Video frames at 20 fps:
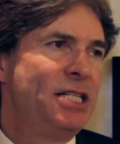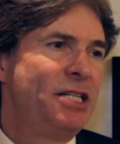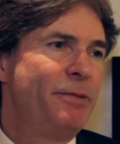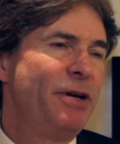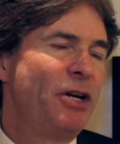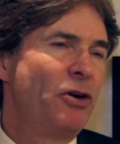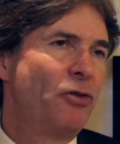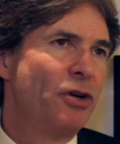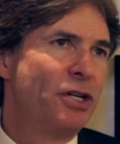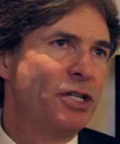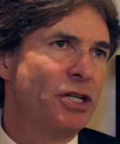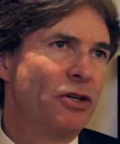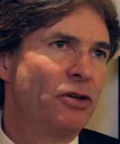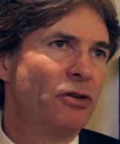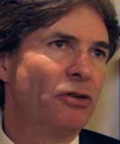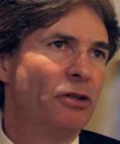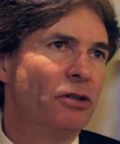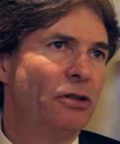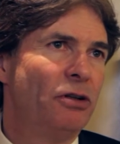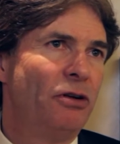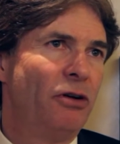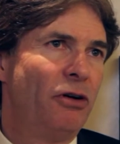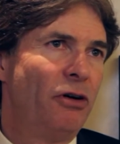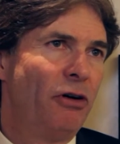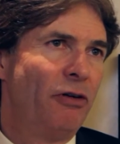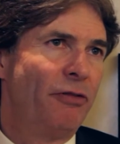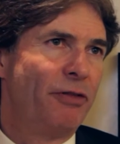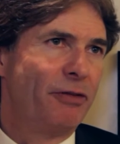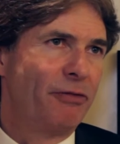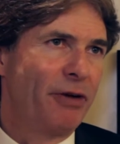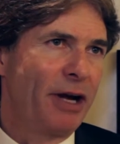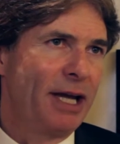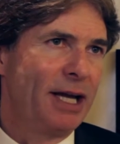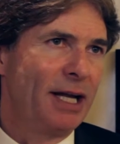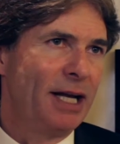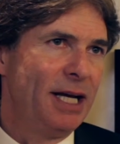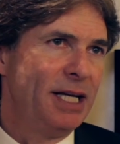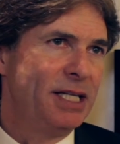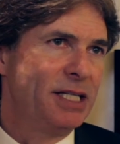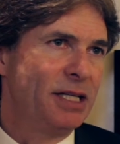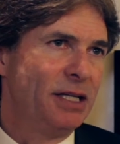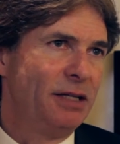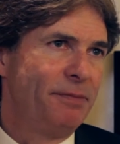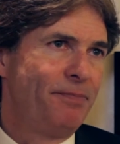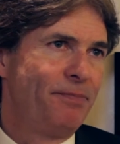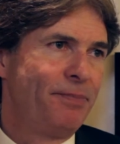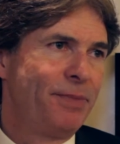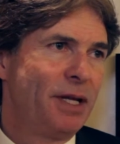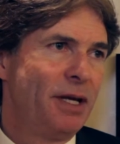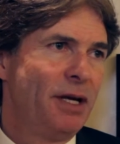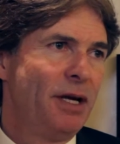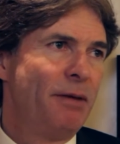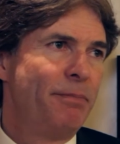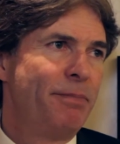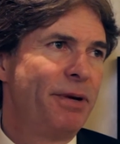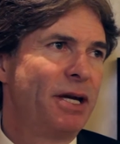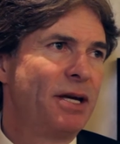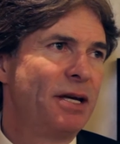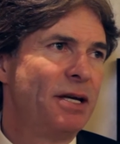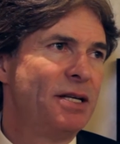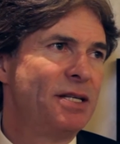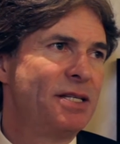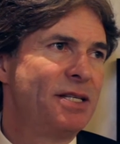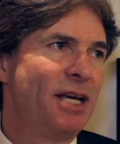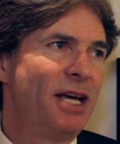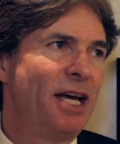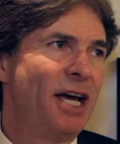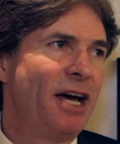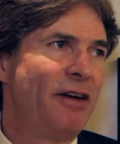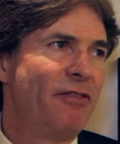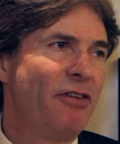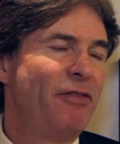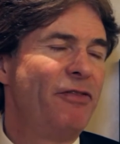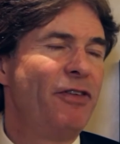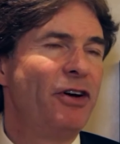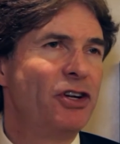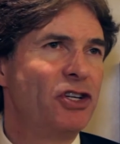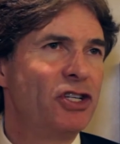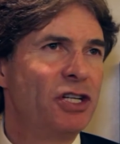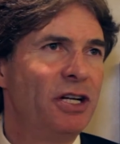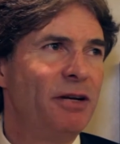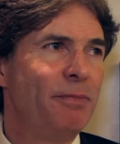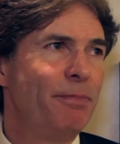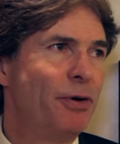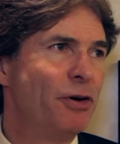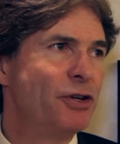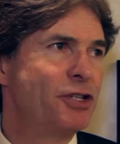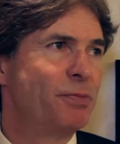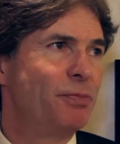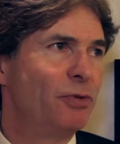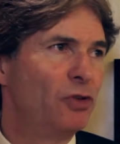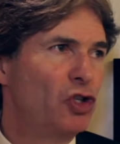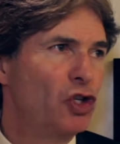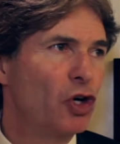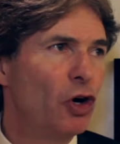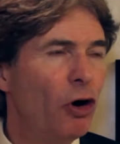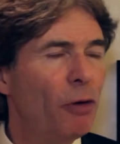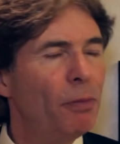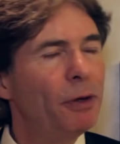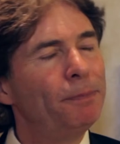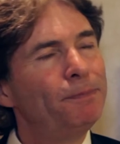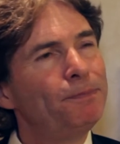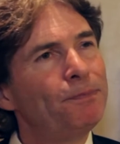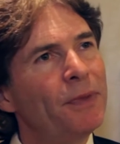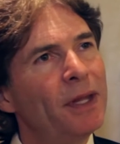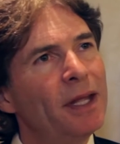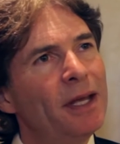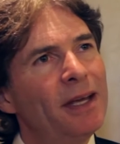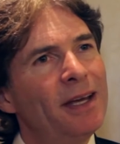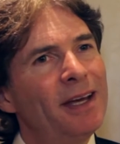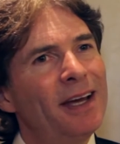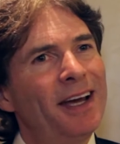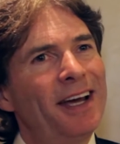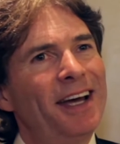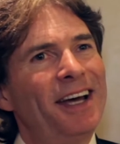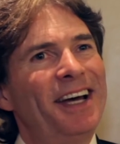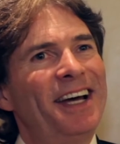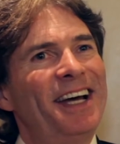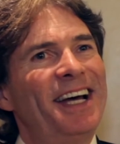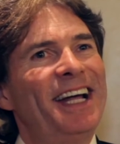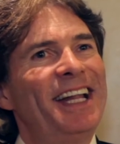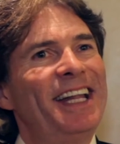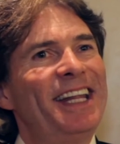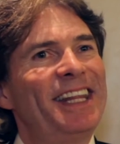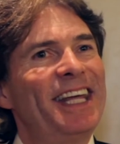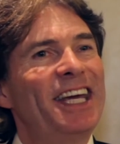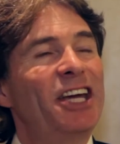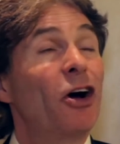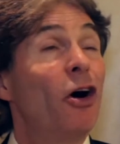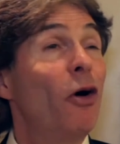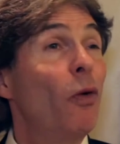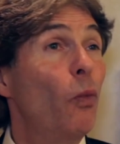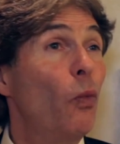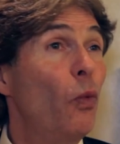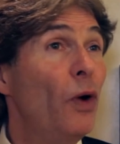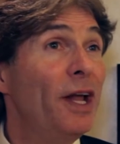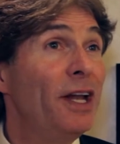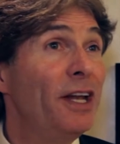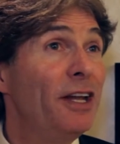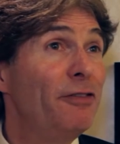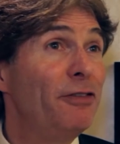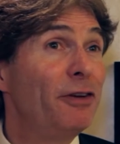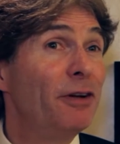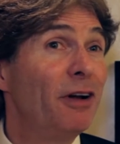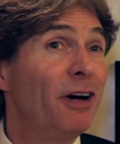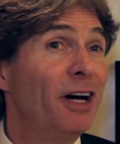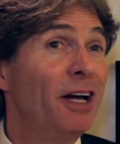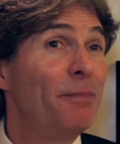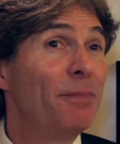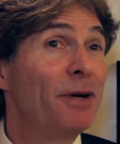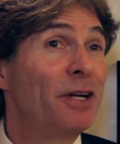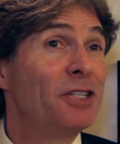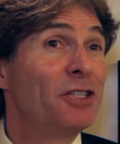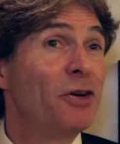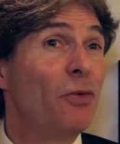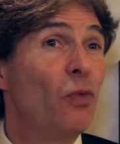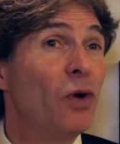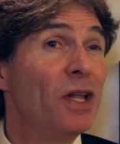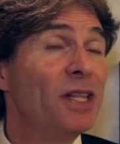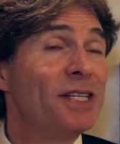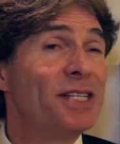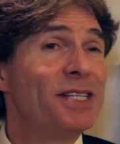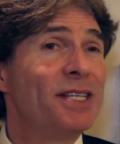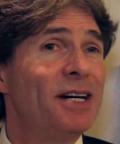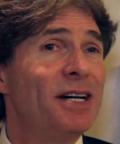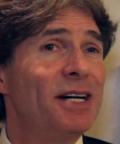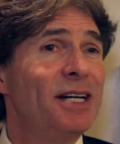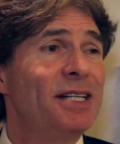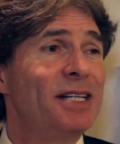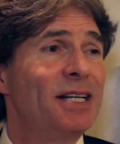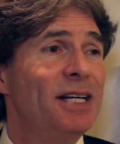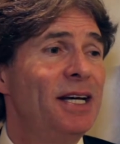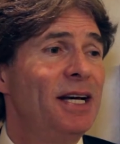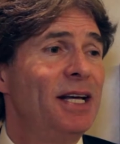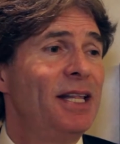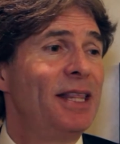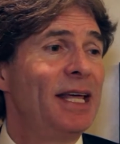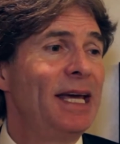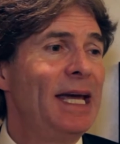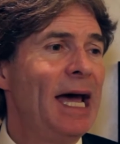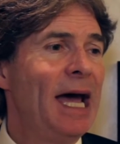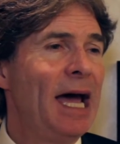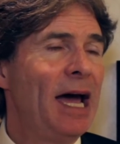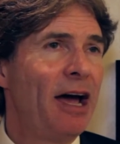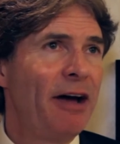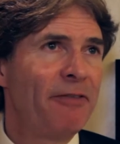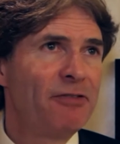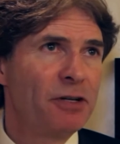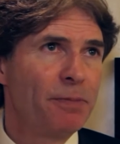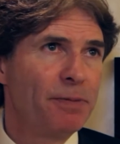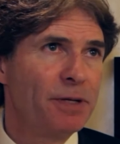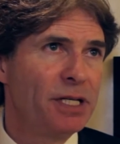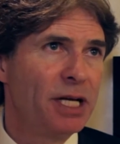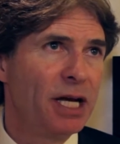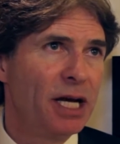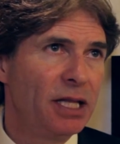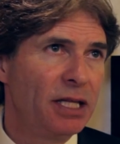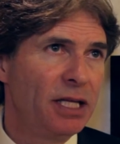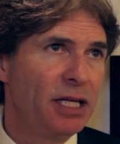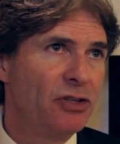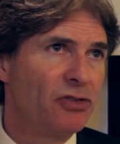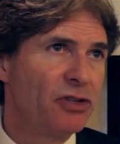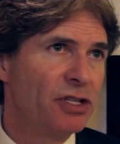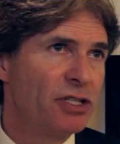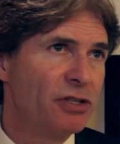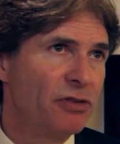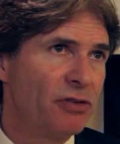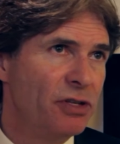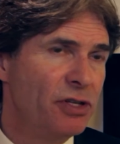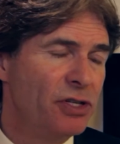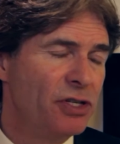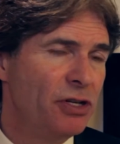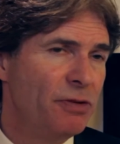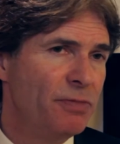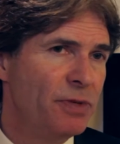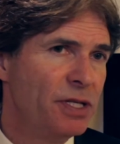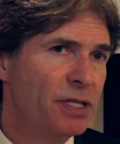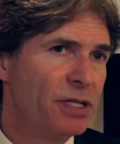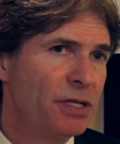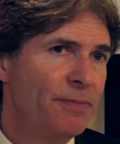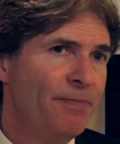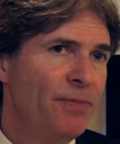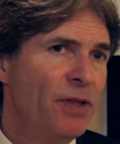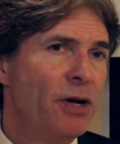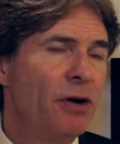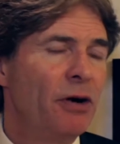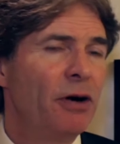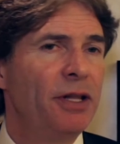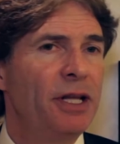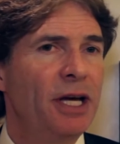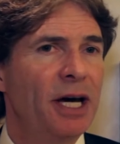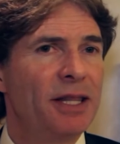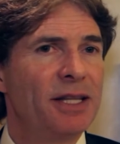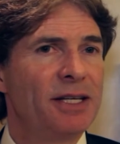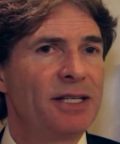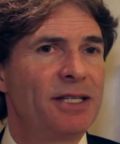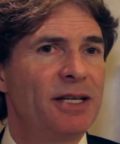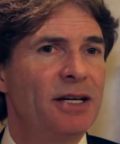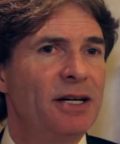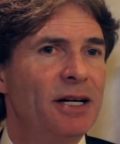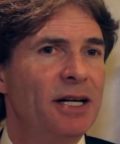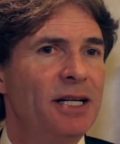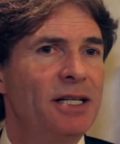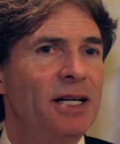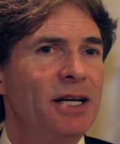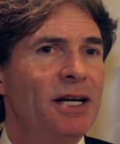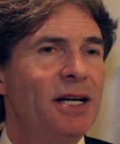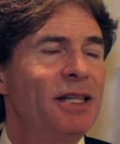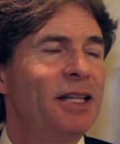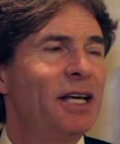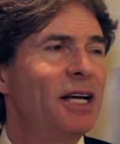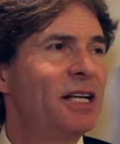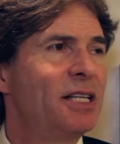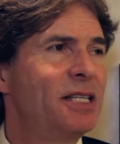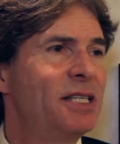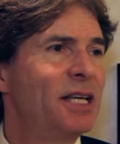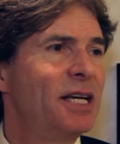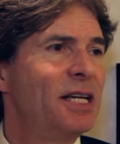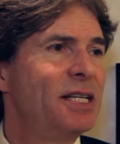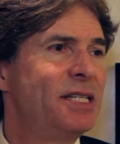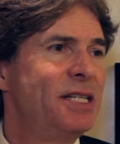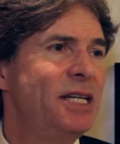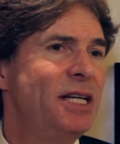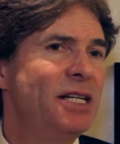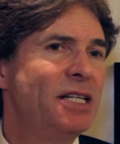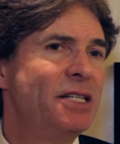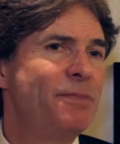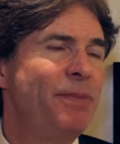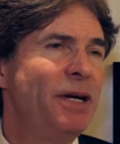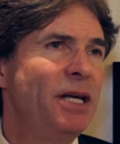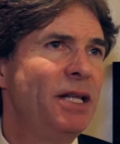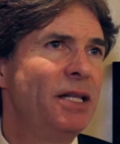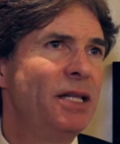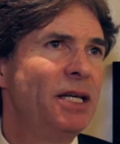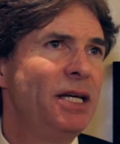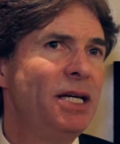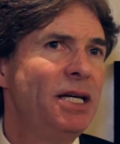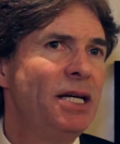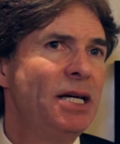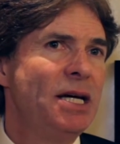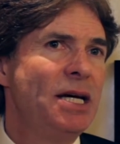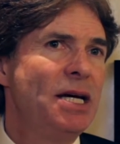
to be critical of the regulator because they have a virtually impossible job. They can't win, if you like, because on one side they have to protect the interests of consumers. On the other side, they're seen as being the